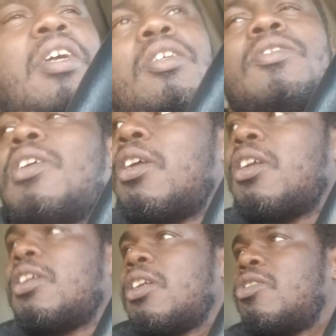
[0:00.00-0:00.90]
interested in
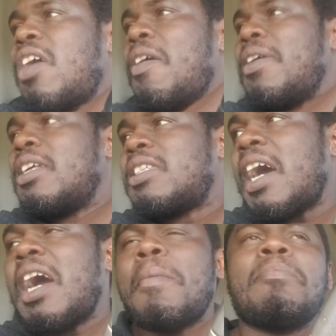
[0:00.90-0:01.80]
another driver at the
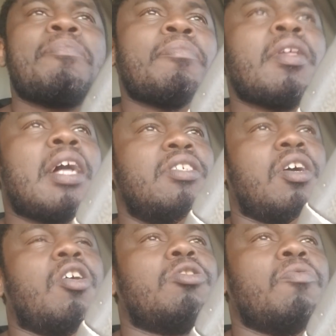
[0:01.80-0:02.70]
time, I took
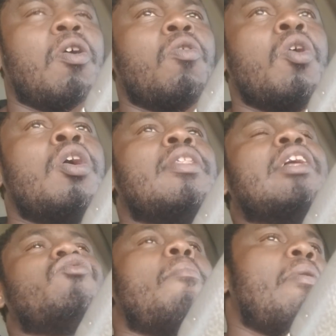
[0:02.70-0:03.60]
it off the road.
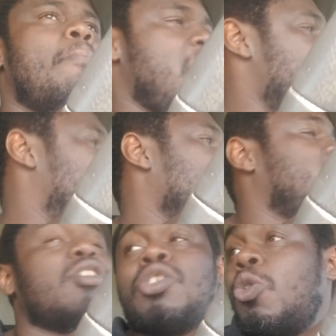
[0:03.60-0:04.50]
That truck been paid for
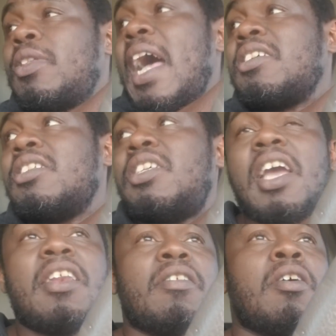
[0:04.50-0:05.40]
since
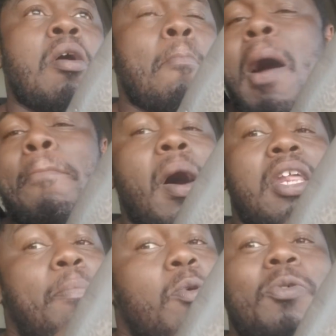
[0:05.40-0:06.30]
2010. My
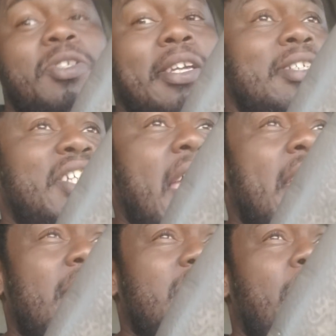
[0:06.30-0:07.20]
money moves didn't
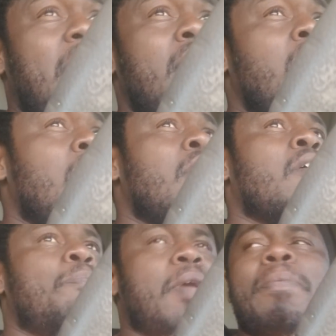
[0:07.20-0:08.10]
change,
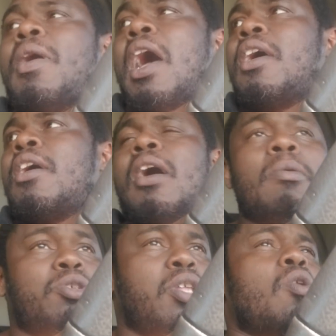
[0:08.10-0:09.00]
man. People, I,
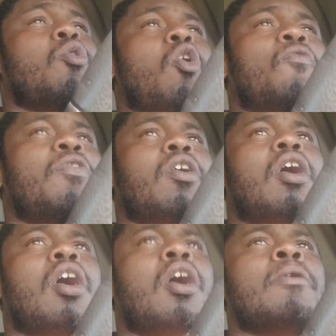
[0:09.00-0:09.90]
I'm still going for
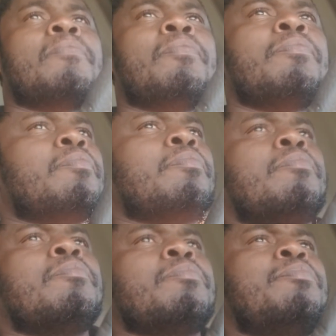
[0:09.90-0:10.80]
uh,
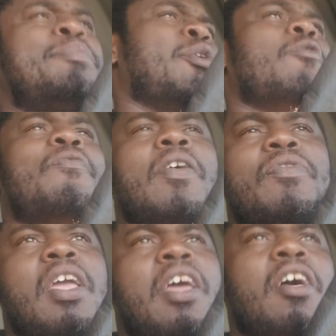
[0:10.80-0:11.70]

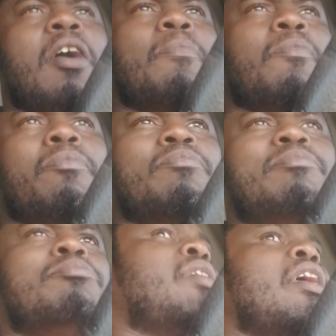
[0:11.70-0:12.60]
250 and up.
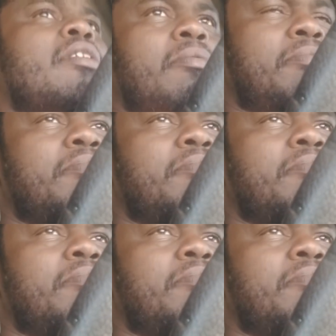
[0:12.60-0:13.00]
Then